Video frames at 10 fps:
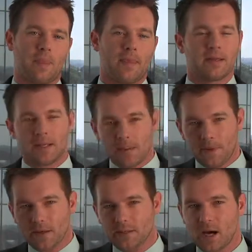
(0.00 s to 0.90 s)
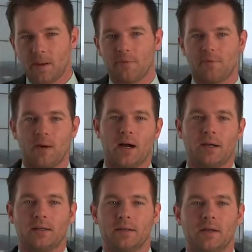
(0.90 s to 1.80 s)
and keeping it top of
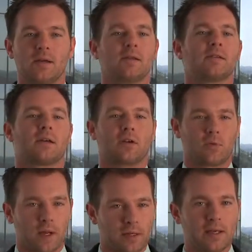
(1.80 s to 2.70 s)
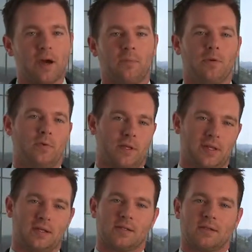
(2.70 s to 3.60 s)
mind is going to greatly help you with this.